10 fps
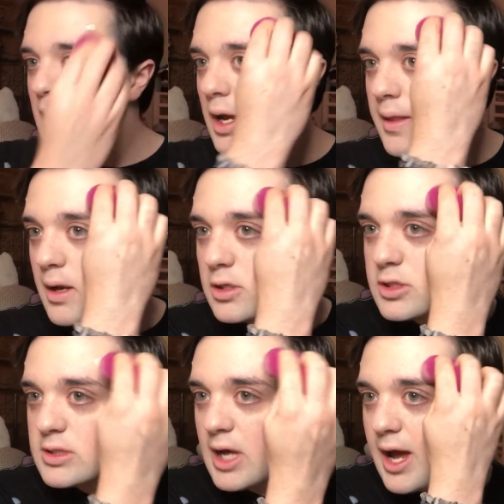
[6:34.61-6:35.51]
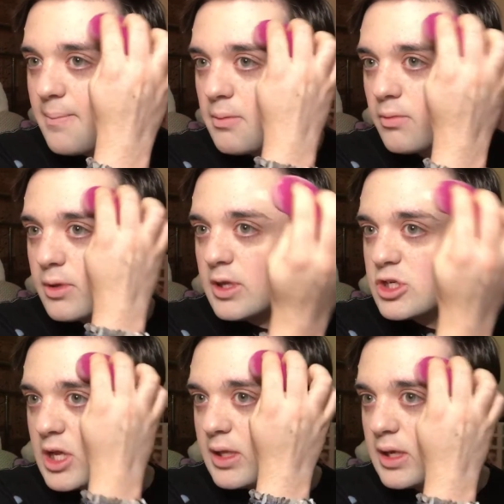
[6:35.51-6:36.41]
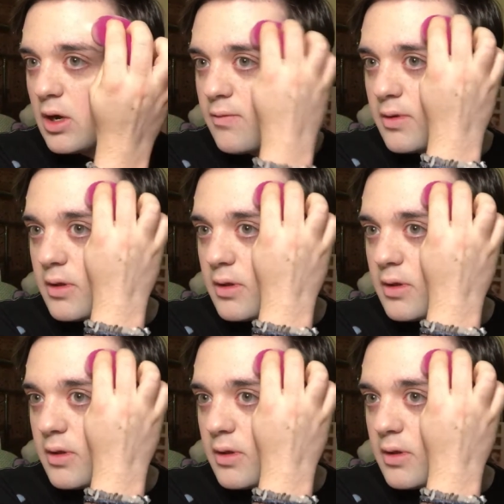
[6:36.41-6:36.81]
And then I'll just tap really gently over